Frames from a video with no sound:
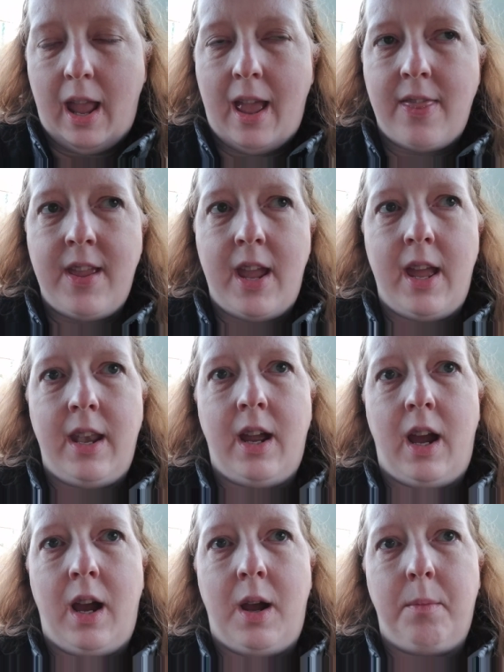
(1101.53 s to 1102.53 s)
And then
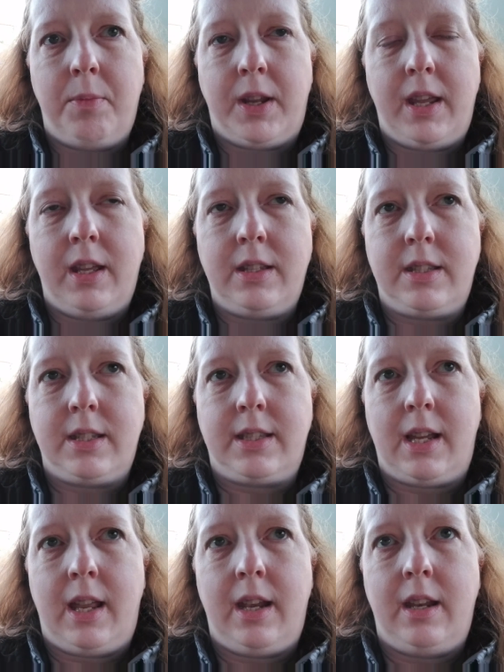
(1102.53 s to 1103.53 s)
the kids
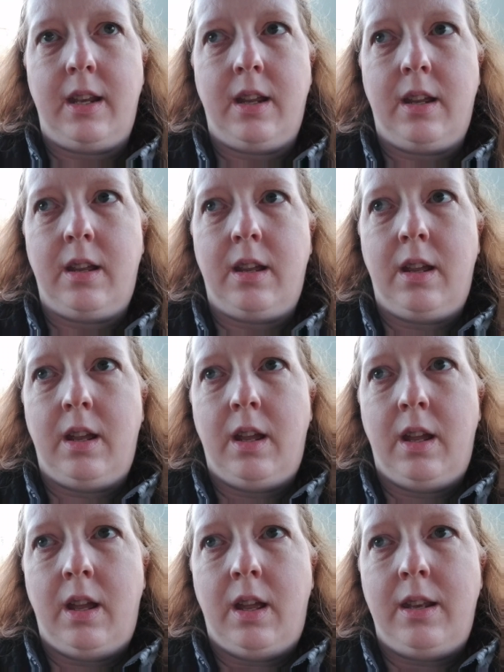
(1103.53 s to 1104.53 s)
decided
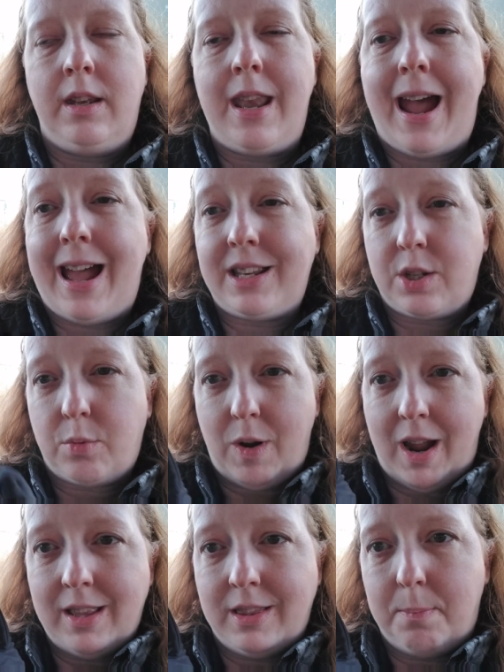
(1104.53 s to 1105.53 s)
not to
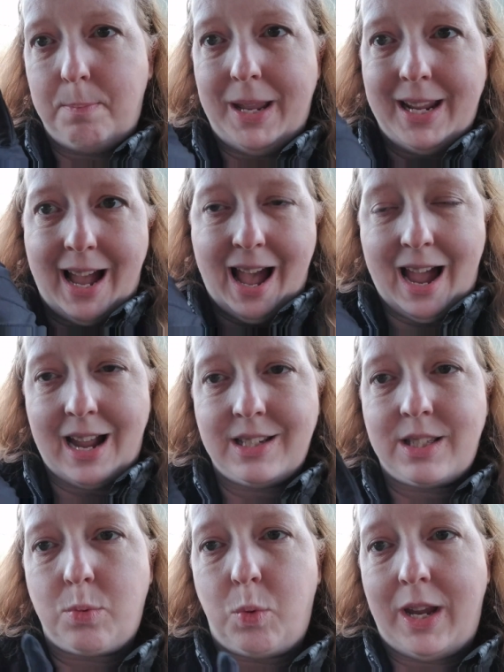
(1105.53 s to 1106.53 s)
ride the big high
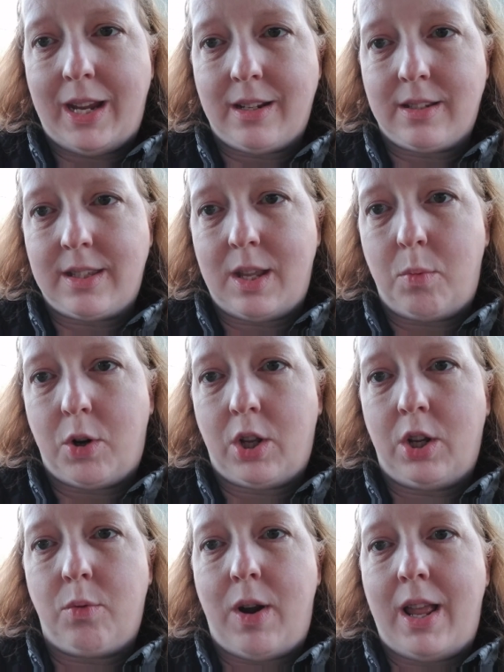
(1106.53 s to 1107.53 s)
swings. They were
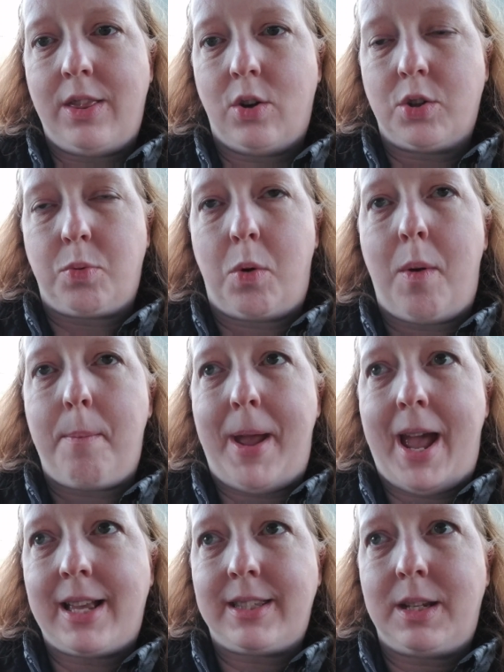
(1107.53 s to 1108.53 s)
going to ride those. We went
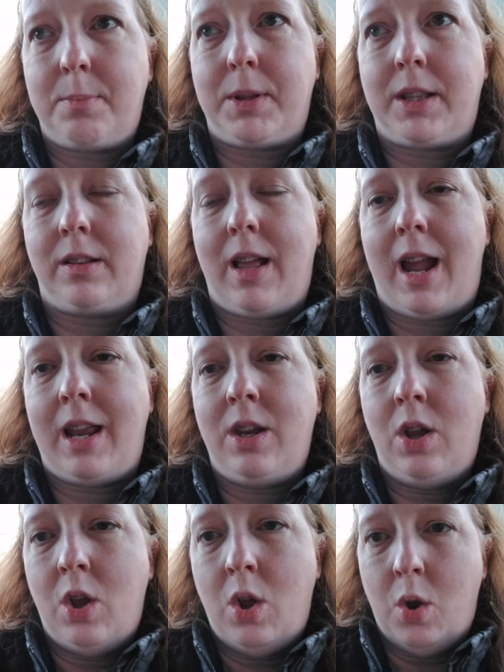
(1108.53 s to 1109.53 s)
past it, but the line
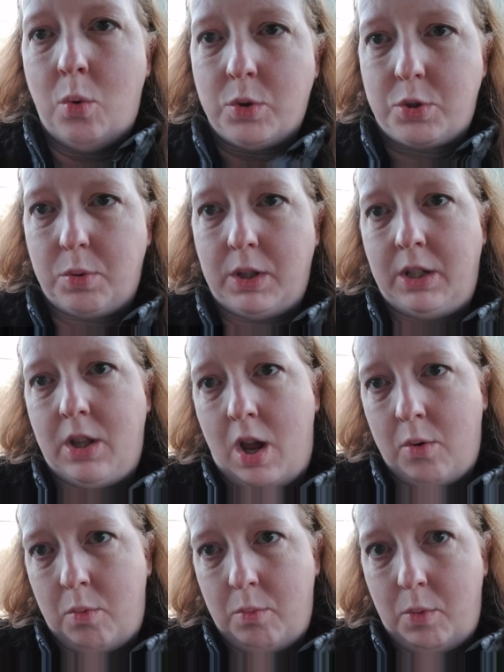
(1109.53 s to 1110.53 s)
was really
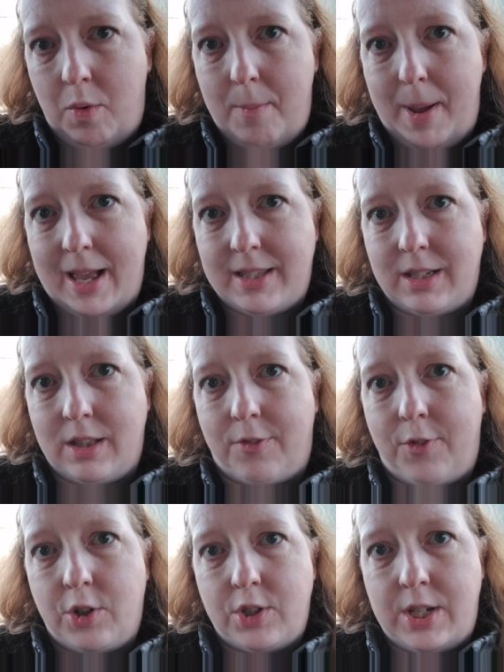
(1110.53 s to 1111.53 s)
long when we went past it the
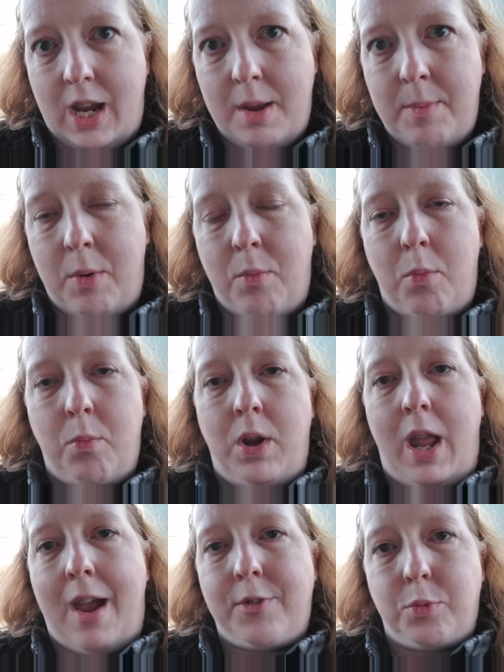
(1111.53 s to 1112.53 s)
first time, and
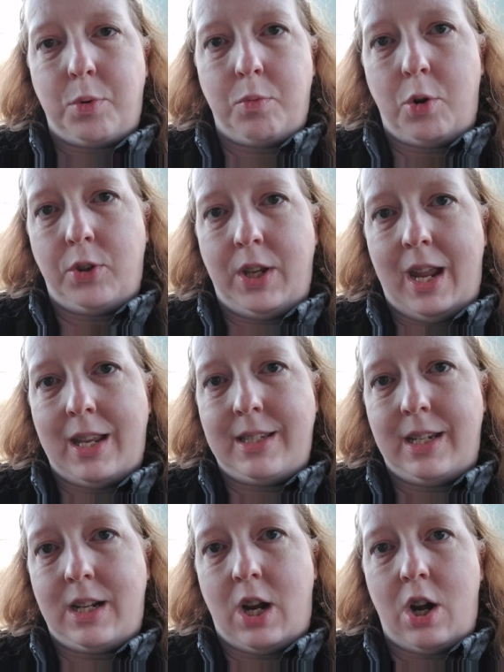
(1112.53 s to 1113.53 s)
after we rode the
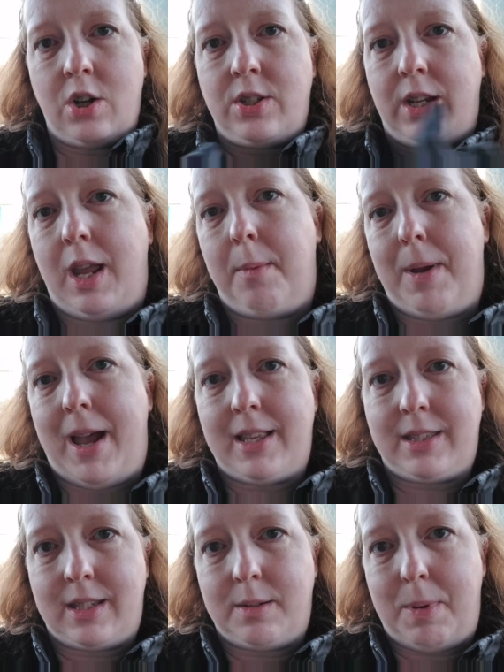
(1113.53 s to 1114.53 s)
antique cars and came
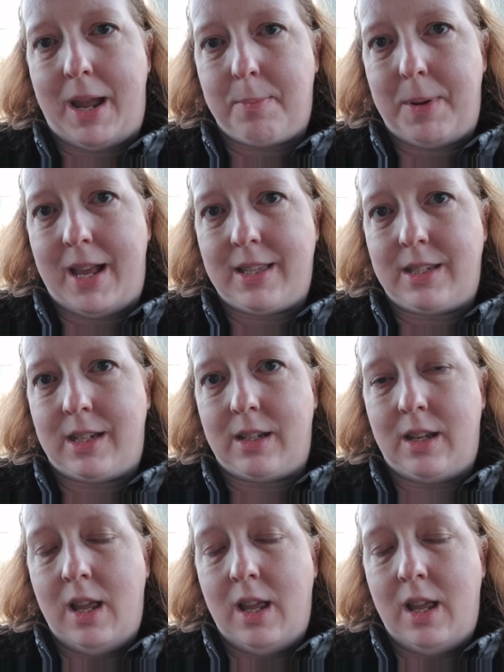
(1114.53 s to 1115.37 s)
back past it,